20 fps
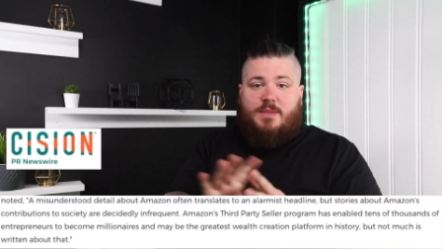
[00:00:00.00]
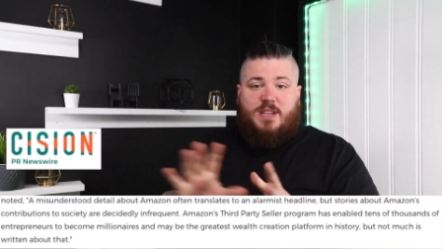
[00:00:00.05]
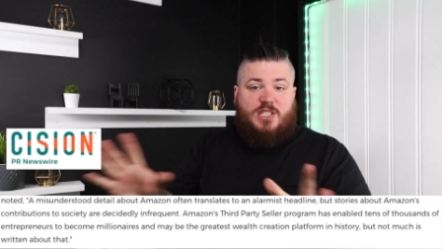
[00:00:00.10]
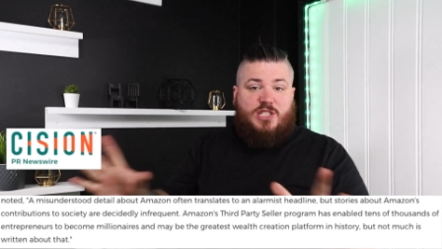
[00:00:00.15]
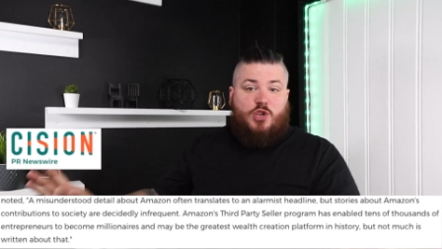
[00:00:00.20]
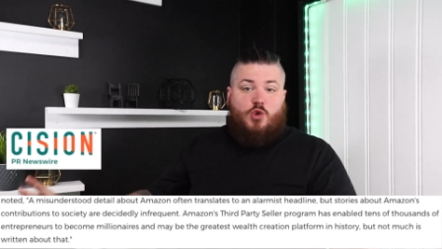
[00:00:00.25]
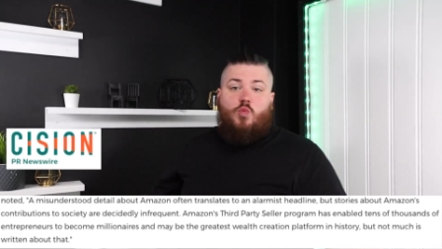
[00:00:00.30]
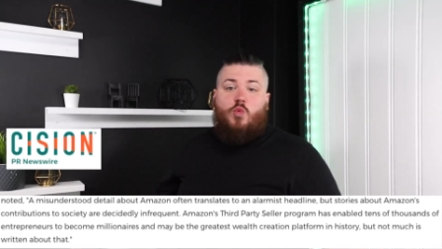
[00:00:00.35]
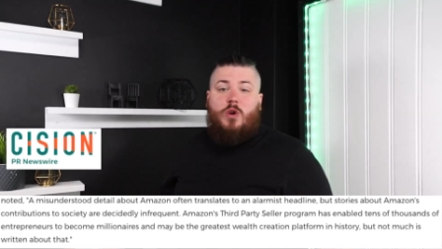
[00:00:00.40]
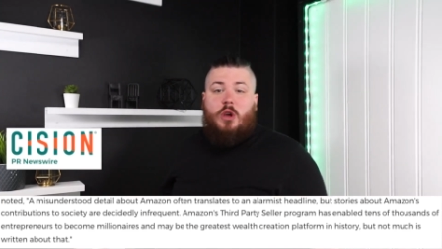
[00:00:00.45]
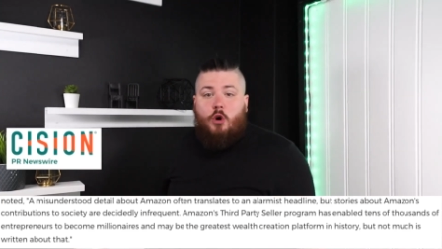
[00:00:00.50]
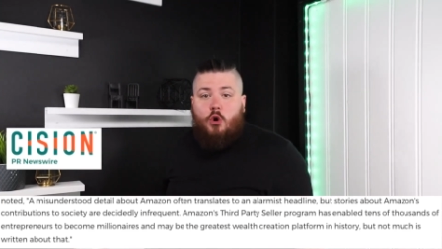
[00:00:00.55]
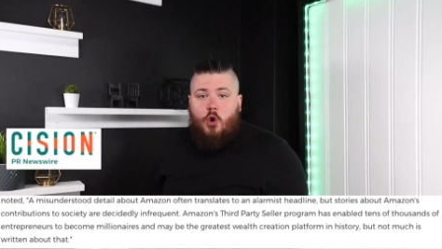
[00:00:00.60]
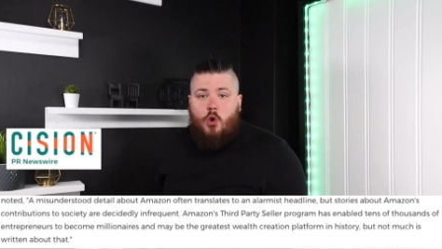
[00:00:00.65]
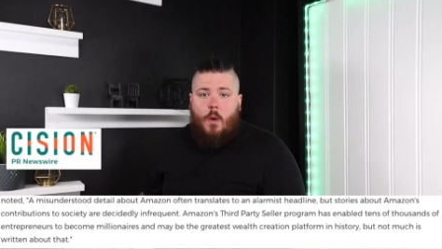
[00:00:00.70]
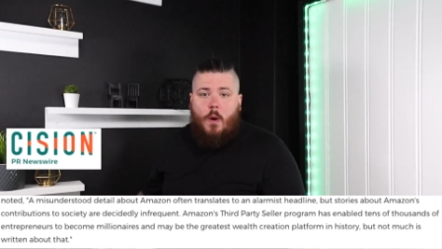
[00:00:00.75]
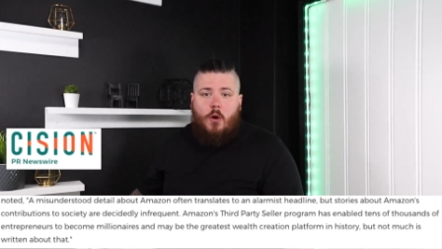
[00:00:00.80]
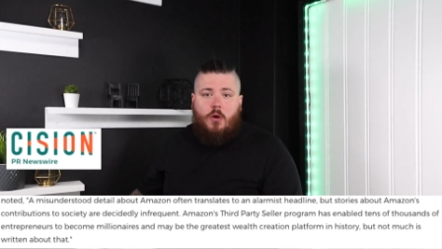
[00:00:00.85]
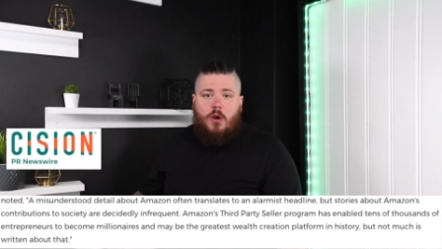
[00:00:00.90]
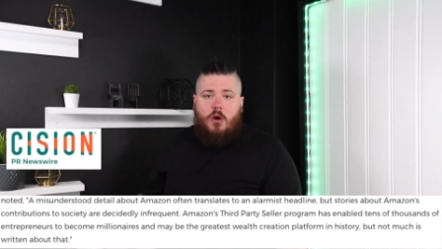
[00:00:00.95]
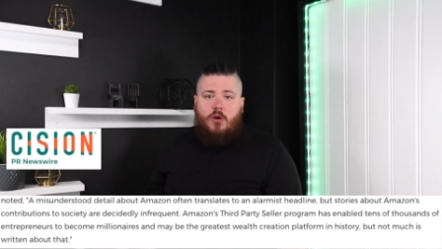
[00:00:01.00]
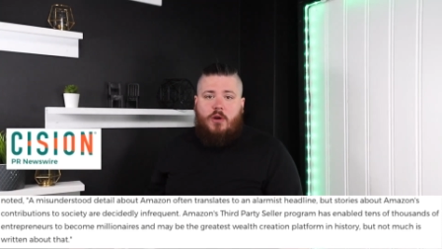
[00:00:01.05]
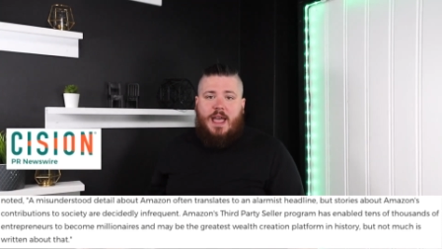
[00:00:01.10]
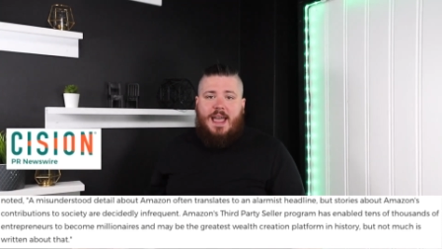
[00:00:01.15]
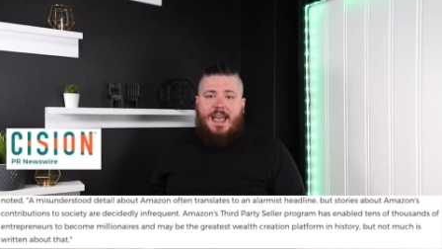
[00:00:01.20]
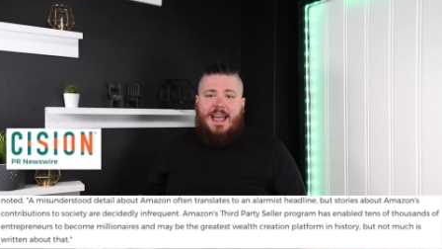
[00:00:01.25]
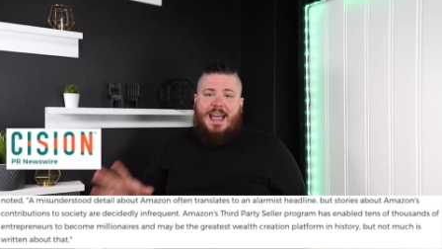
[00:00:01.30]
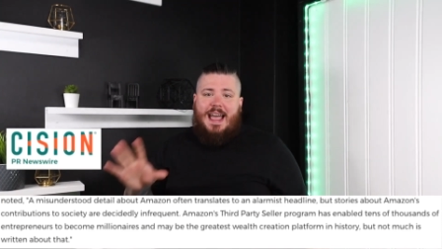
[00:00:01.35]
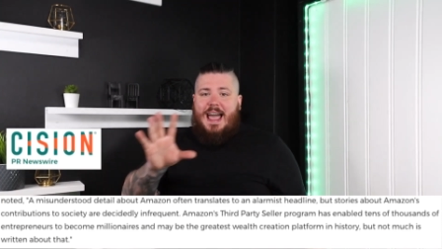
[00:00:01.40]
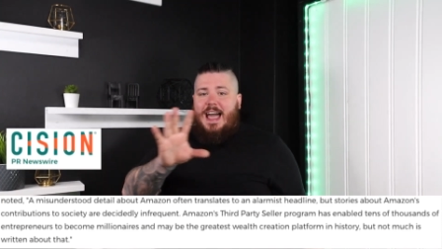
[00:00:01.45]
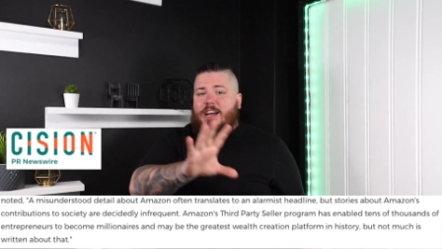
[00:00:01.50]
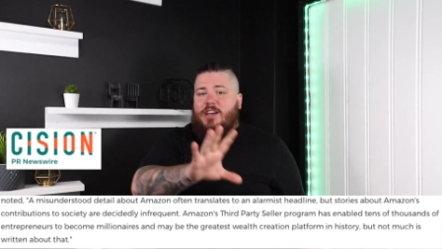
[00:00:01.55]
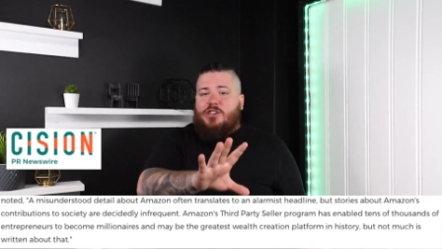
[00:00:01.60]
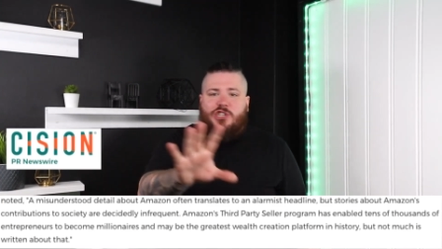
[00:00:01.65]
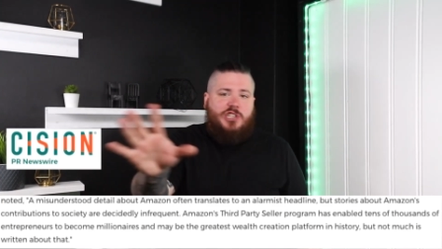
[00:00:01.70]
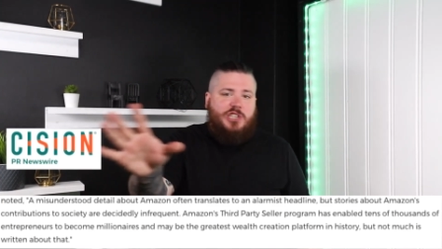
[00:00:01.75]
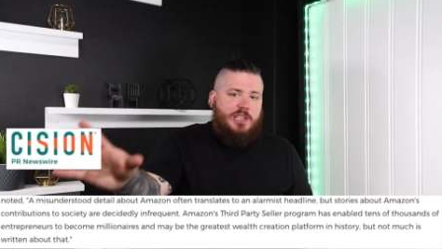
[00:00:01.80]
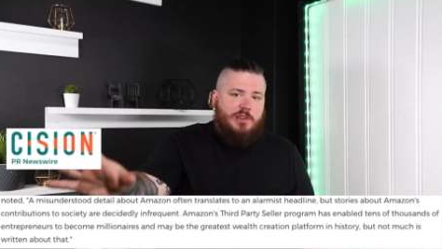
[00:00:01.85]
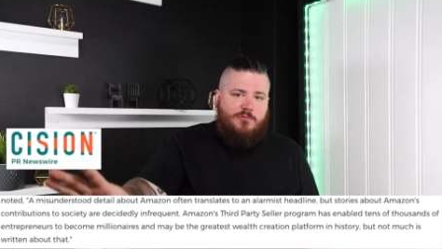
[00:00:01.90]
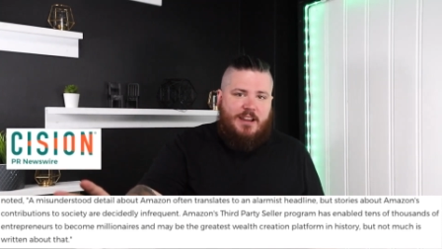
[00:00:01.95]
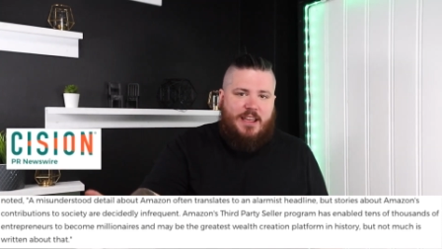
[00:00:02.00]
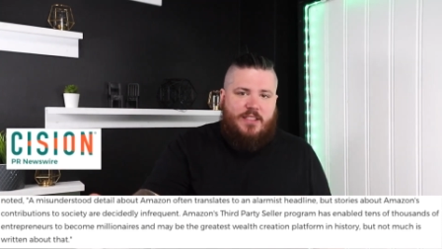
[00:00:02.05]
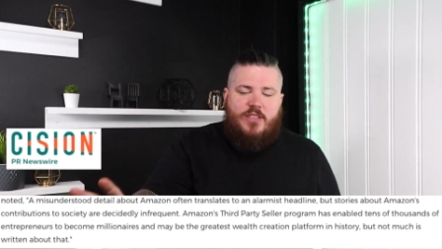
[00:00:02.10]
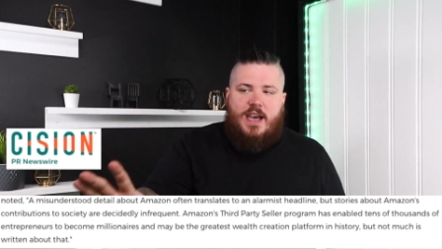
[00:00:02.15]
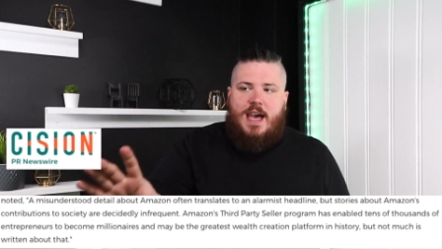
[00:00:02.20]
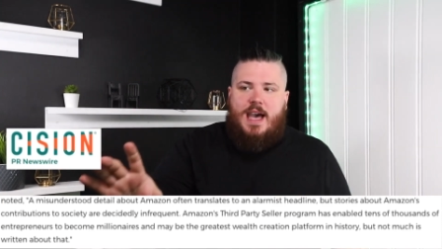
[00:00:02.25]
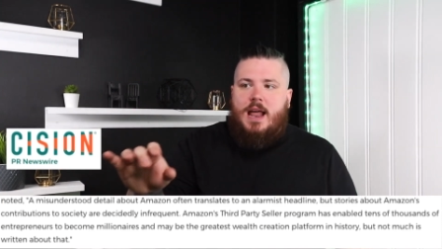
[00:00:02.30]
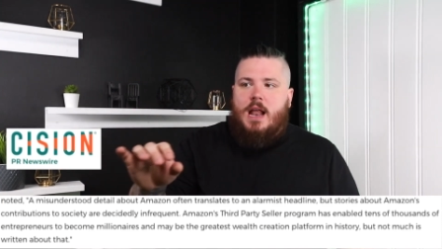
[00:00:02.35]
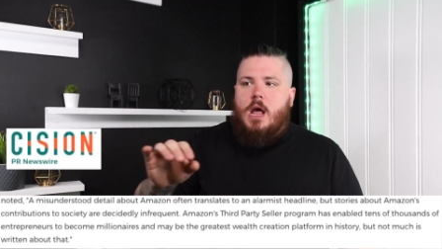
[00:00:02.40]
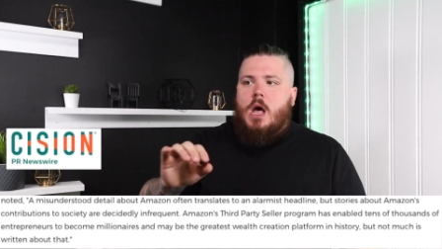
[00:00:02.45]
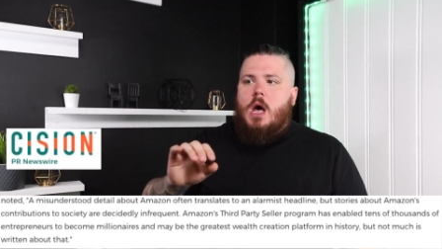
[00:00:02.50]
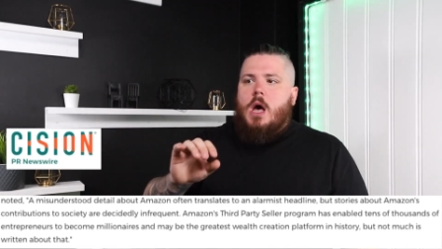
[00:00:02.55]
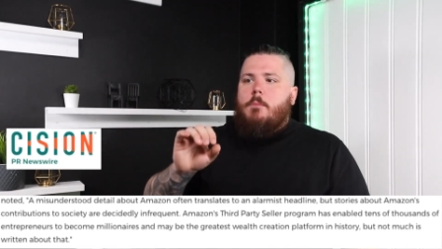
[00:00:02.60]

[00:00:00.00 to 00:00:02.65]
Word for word: That's a real quote, okay? I actually read that.